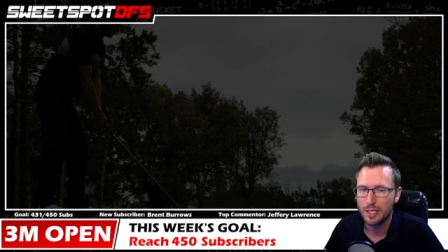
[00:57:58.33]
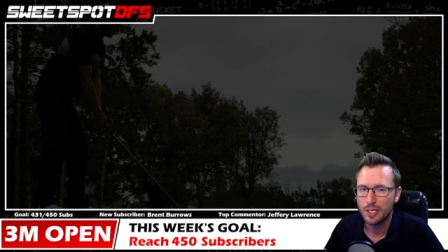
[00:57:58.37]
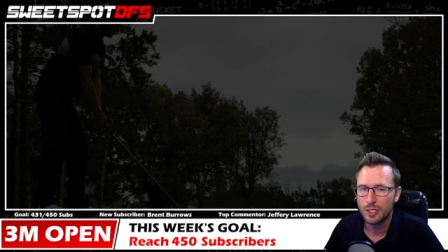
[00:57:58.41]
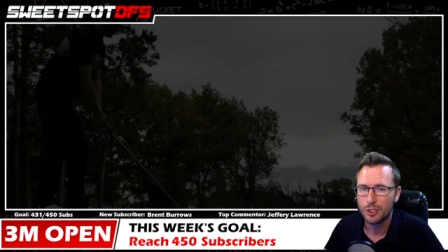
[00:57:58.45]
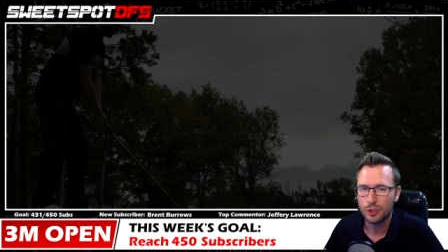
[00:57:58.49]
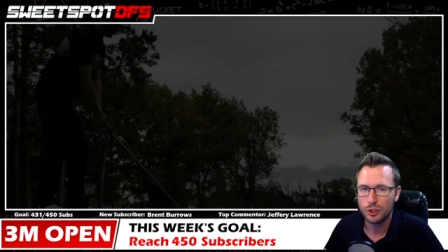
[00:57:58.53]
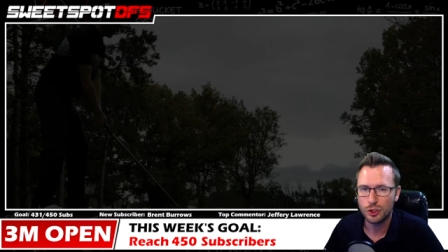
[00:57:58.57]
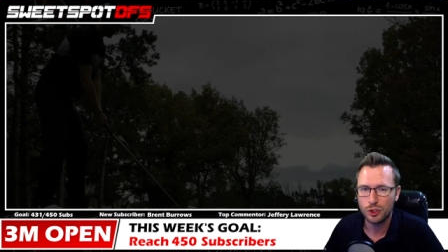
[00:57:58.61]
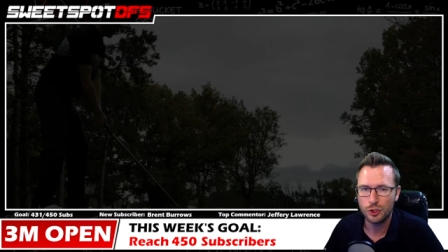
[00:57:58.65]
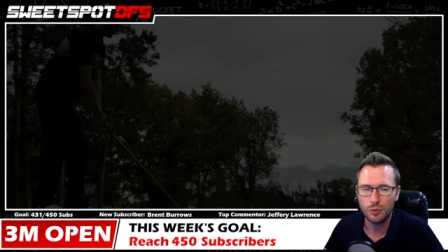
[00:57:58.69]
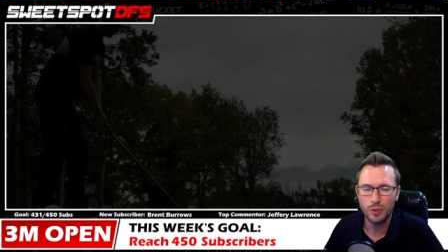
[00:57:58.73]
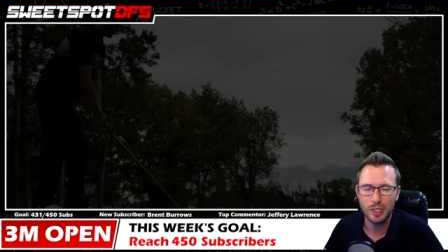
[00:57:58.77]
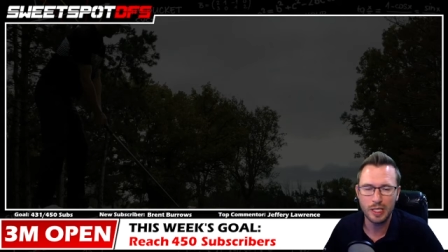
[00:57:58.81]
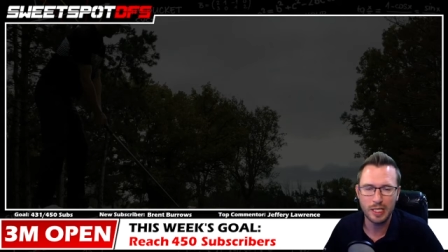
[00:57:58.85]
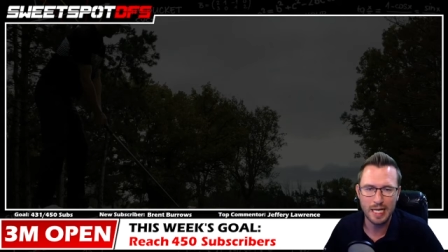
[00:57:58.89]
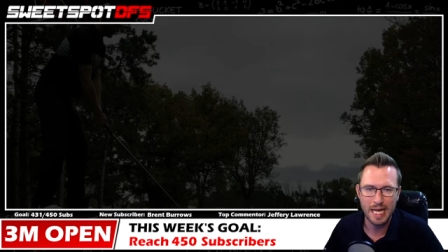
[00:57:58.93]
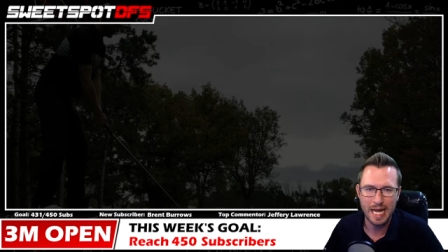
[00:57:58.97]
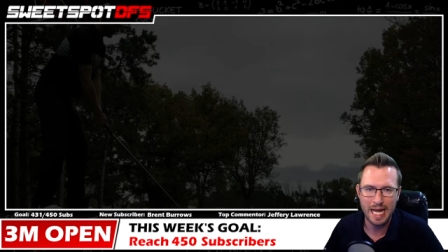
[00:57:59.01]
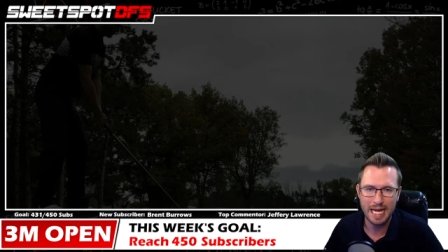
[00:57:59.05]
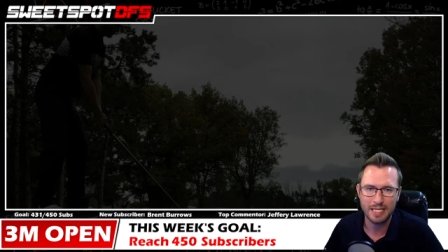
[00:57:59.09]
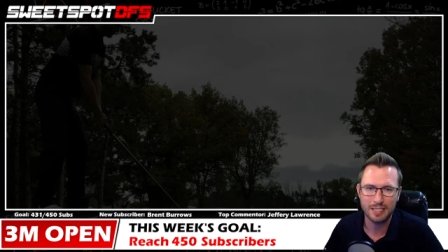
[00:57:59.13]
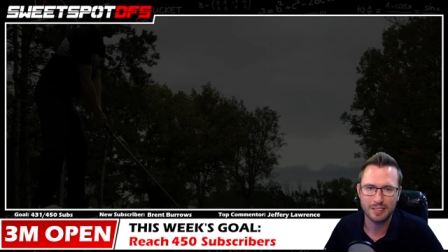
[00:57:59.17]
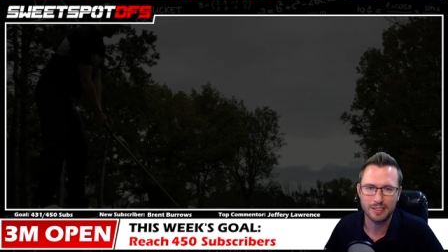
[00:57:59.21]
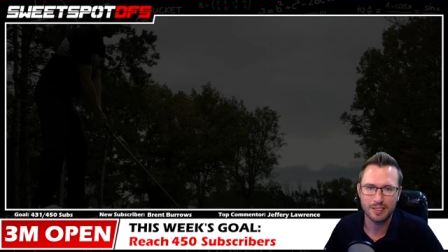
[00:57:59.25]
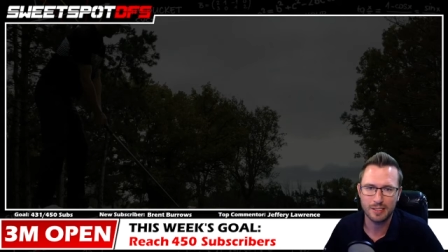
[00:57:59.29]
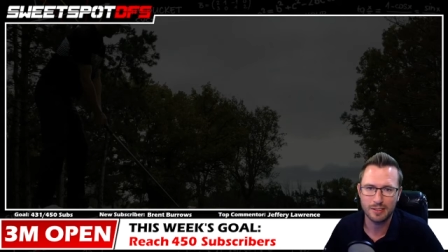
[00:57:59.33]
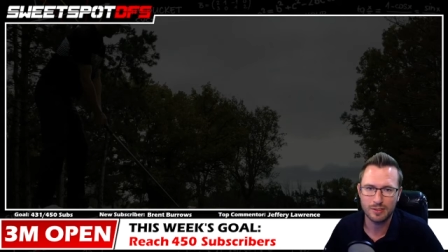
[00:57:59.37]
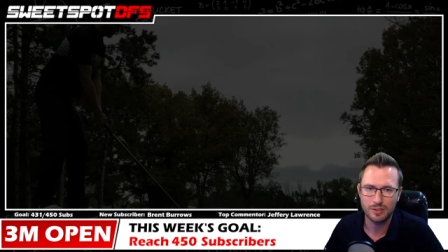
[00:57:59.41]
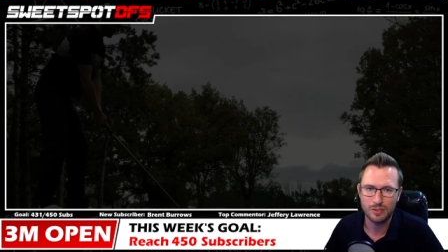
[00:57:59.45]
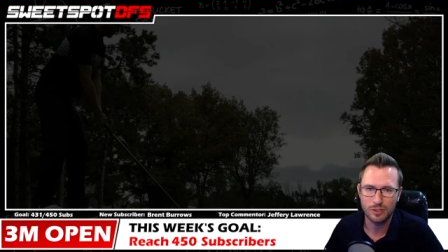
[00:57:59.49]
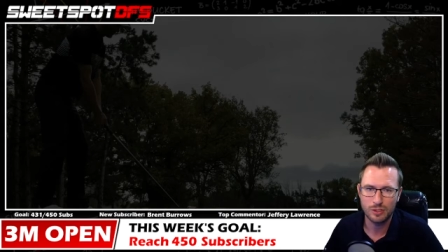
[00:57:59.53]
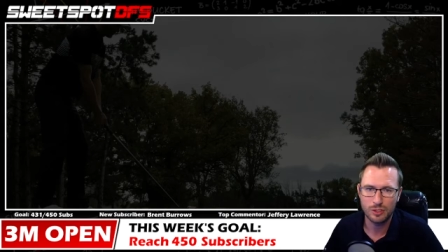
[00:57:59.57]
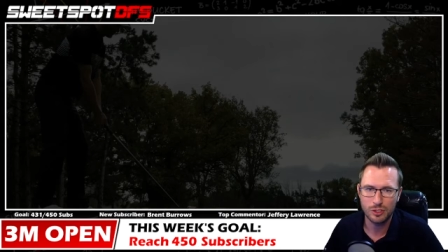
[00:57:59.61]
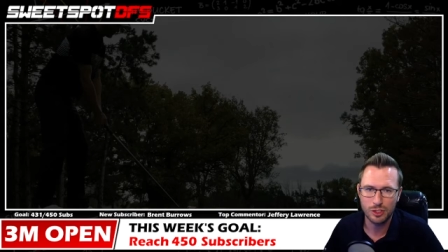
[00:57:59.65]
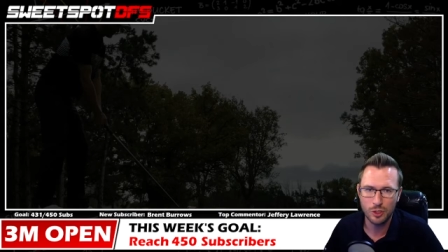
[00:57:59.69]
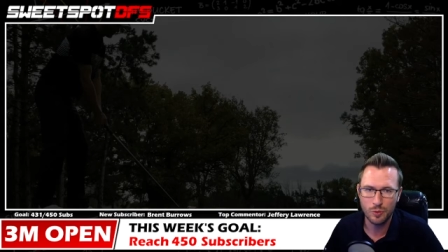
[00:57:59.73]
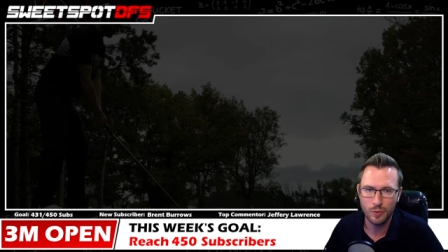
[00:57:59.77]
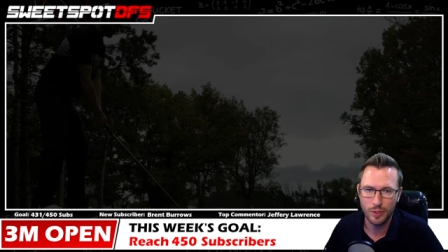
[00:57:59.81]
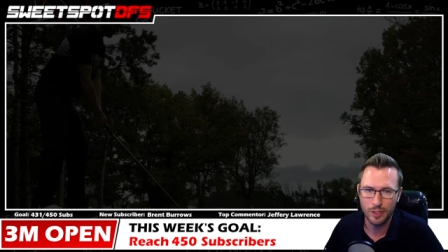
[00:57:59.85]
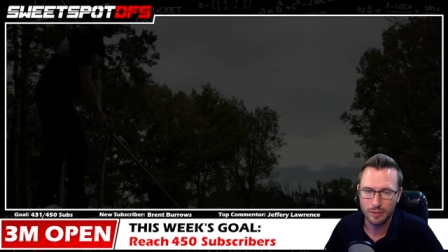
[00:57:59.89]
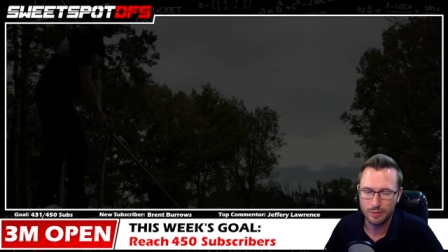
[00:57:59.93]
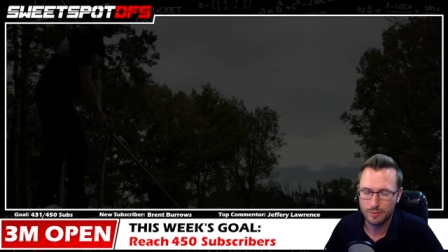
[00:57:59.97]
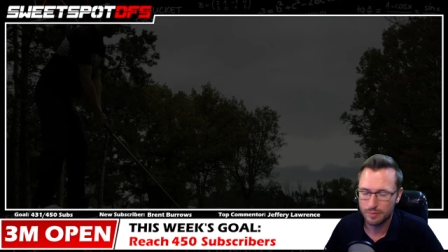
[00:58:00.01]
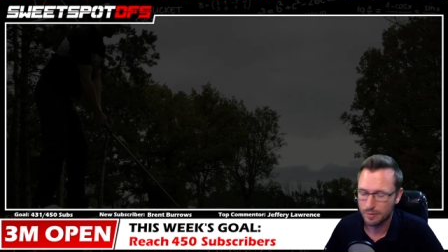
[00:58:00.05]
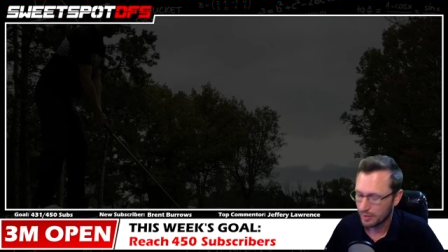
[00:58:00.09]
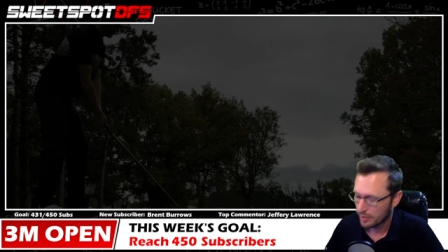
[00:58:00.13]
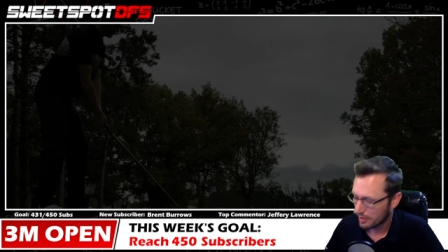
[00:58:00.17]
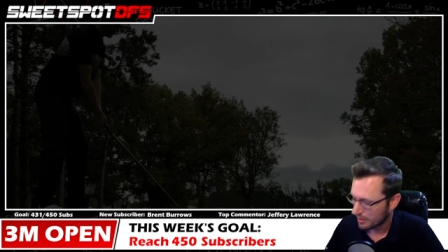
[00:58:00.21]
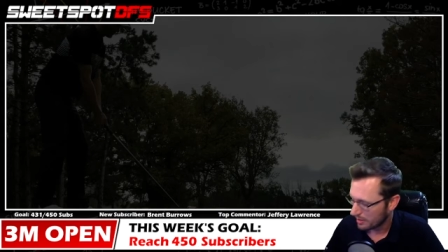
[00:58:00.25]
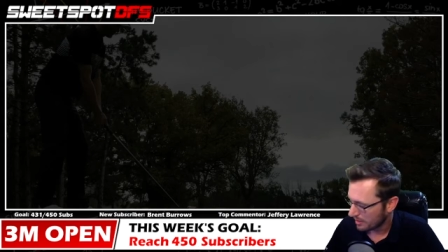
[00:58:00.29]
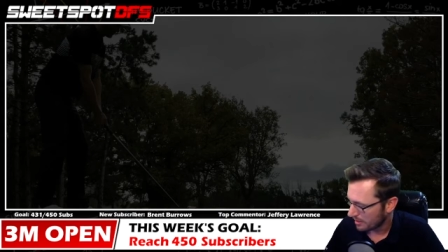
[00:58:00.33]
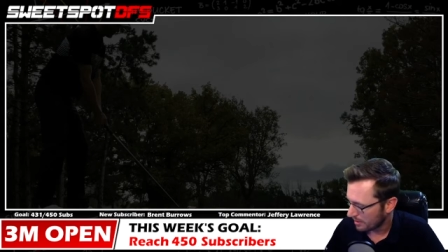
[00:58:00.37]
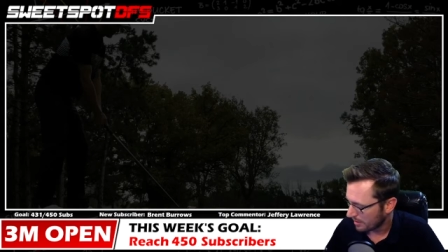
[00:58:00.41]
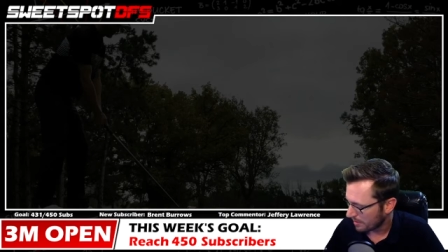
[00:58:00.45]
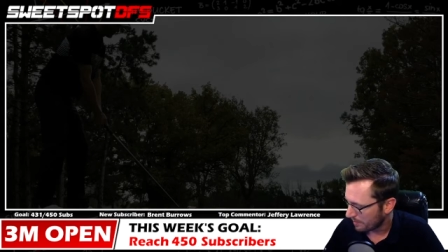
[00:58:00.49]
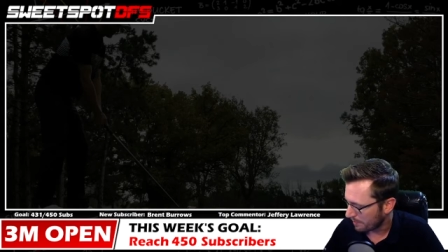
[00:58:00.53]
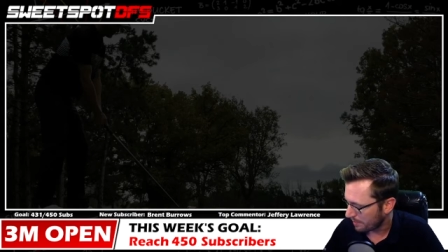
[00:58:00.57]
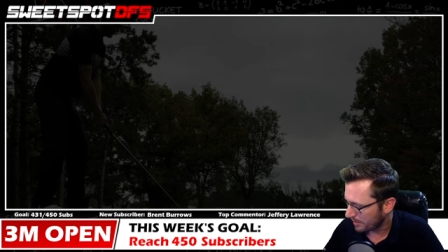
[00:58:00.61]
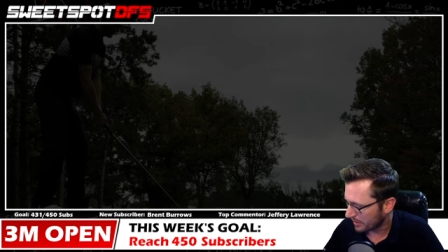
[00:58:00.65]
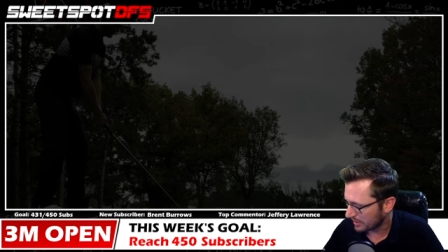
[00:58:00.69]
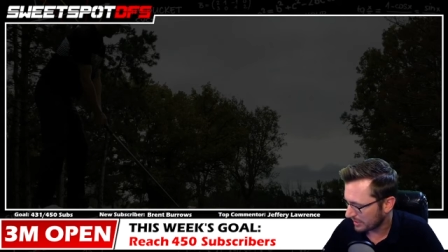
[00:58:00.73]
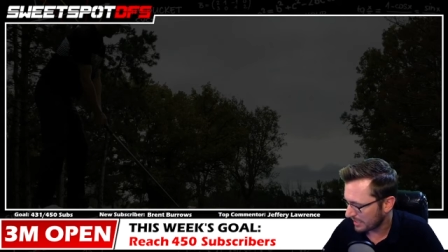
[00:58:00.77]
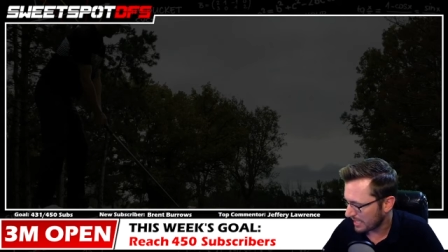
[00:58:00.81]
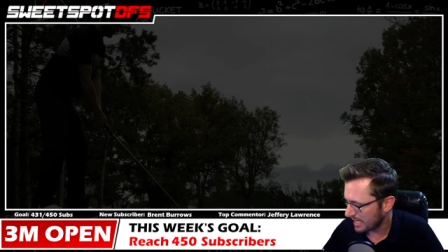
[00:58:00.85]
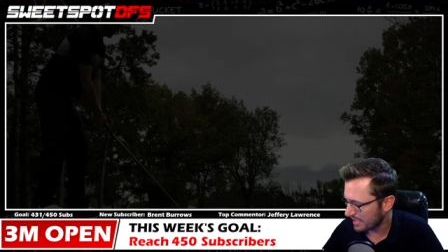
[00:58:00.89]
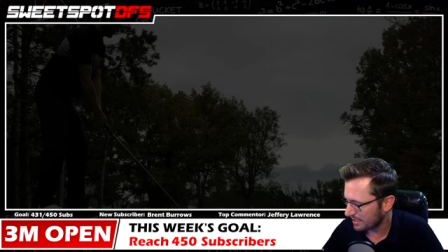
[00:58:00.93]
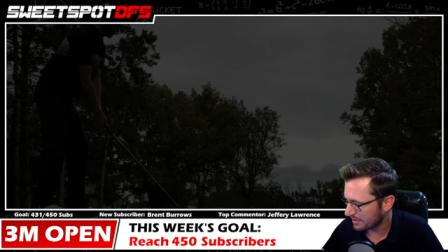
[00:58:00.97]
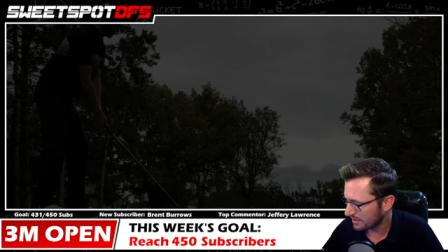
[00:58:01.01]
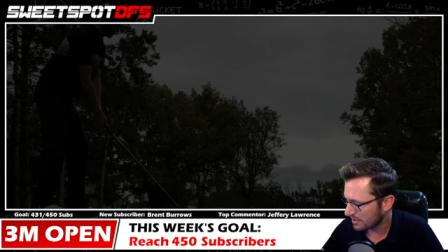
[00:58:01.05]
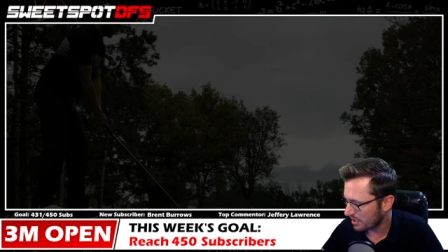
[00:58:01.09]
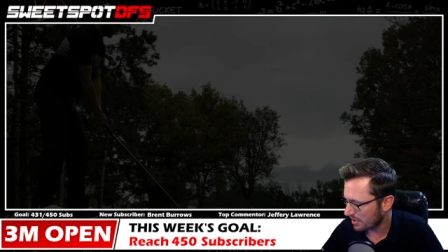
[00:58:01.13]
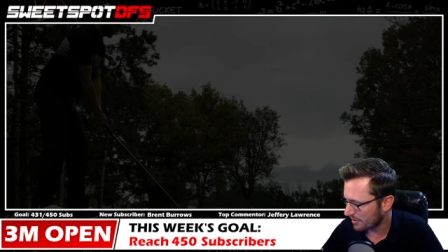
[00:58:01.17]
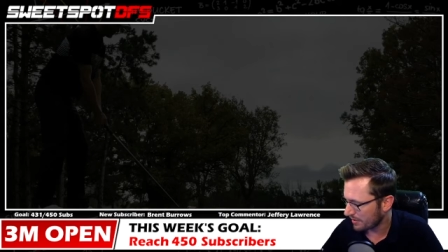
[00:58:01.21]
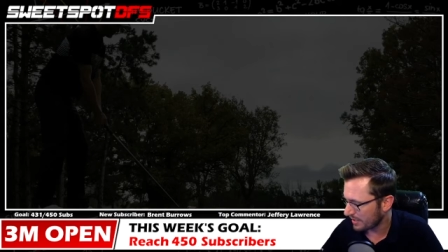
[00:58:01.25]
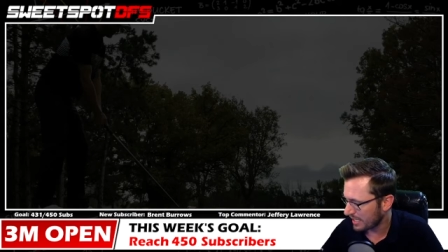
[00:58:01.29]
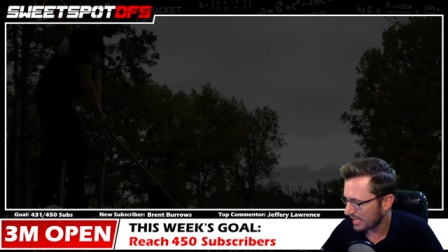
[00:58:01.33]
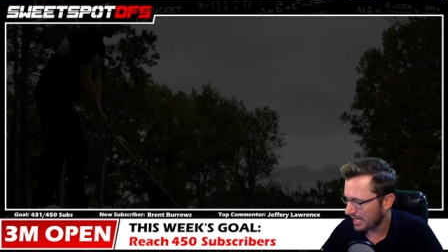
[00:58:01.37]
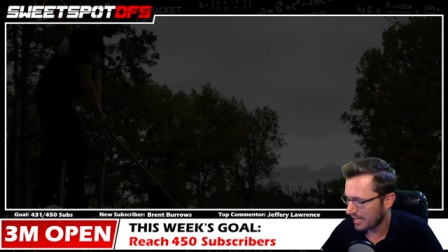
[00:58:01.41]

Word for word: to get access to it. But that is all that I have